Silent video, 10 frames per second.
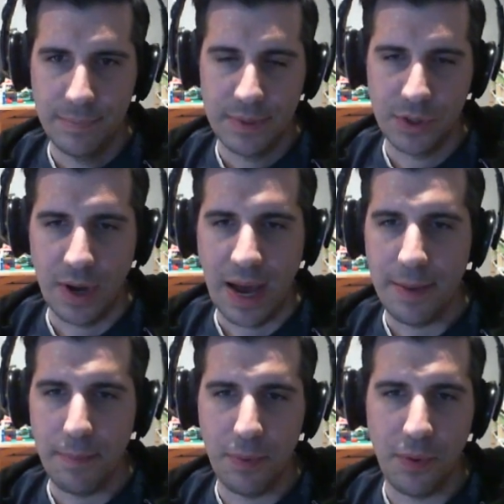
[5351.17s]
So I
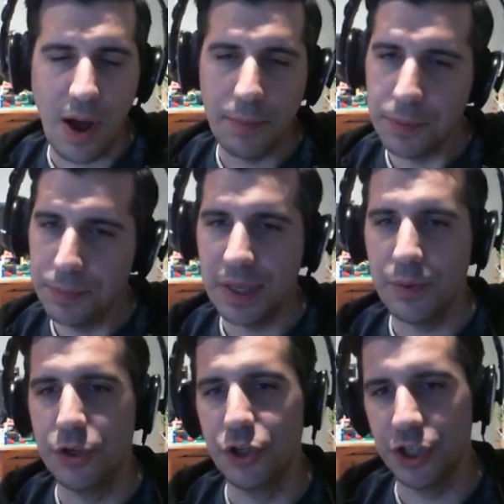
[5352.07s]
probably
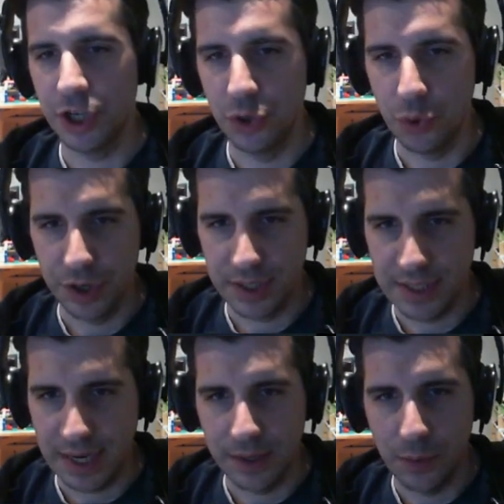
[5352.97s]
would just ignore the
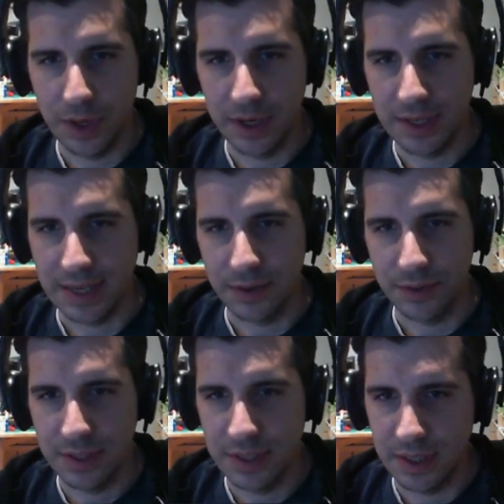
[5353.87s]
second one because I
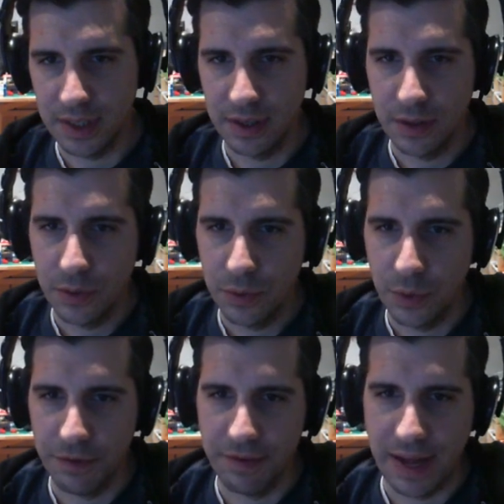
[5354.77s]
don't see
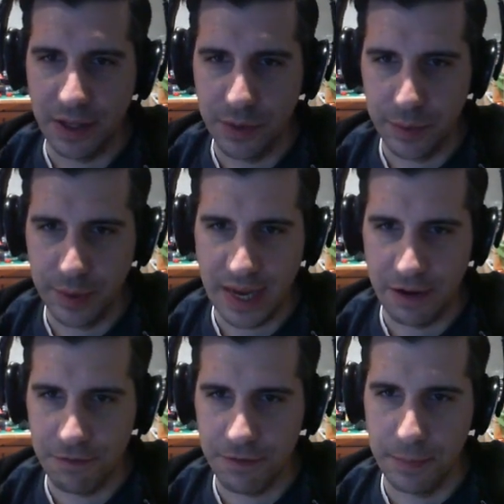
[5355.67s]
what value it would
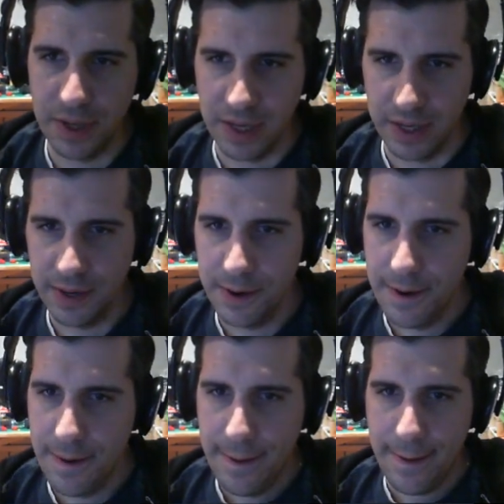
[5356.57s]
have for me.
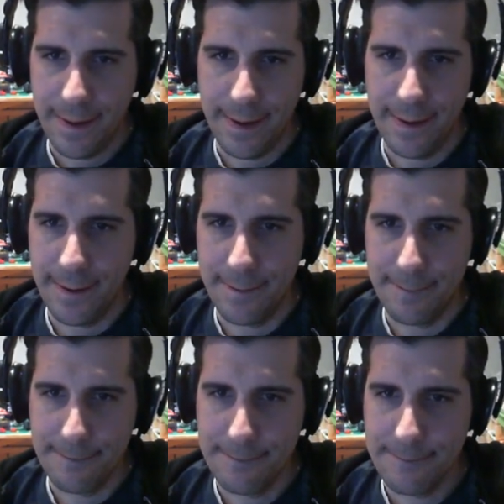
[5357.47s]

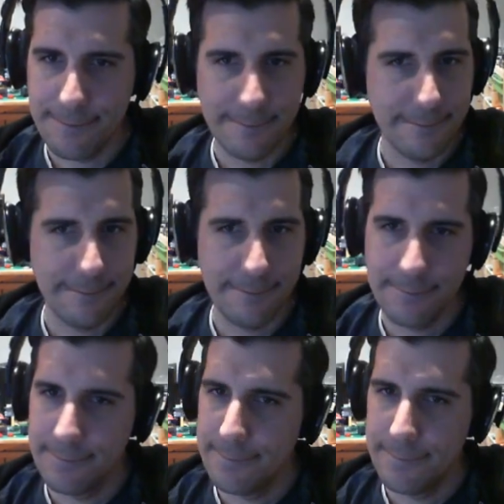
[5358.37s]
And
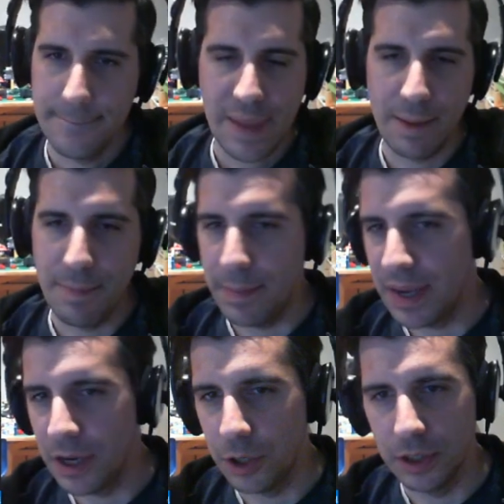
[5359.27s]

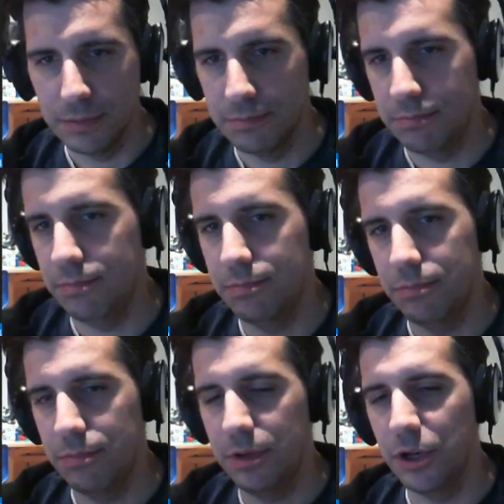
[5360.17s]
maybe it'll,
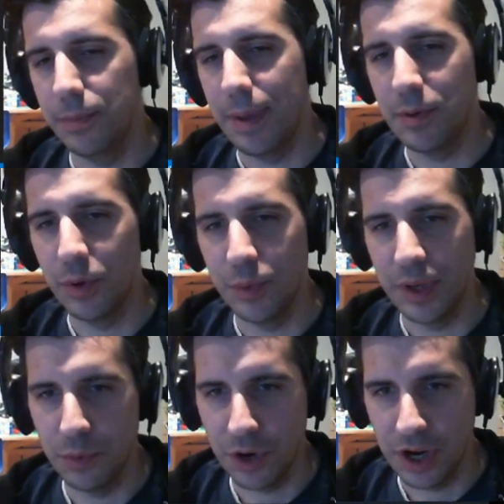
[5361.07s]
you know, maybe when
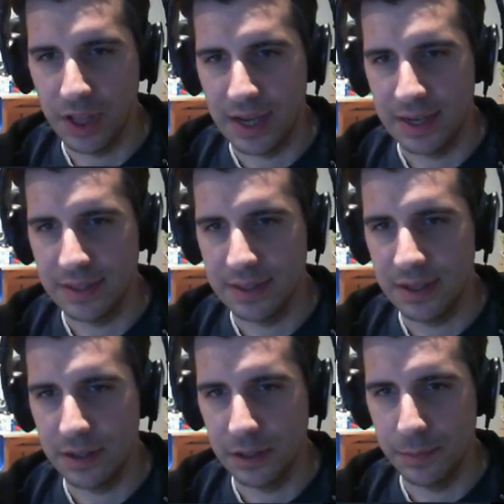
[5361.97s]
we work on that,
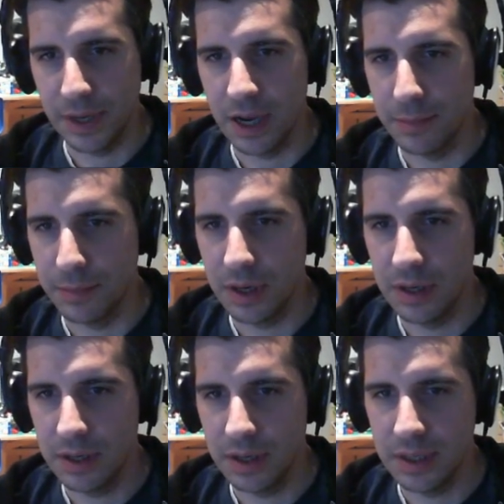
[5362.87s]
it'll become
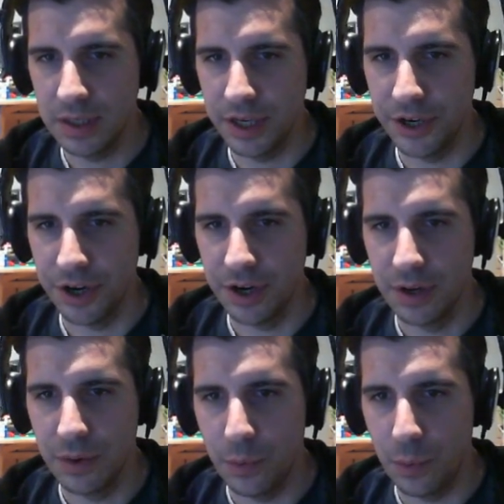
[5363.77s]

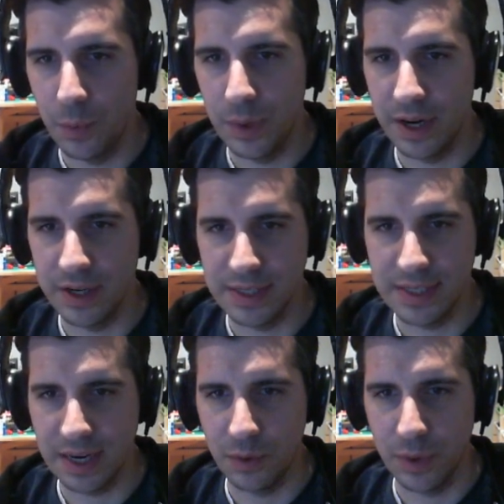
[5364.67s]
clearer where the
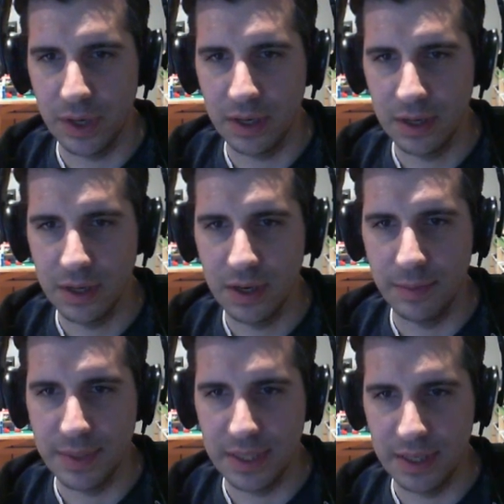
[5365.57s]
second one
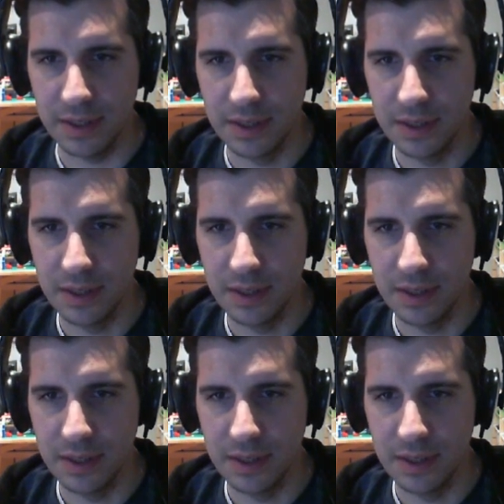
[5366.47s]
comes in.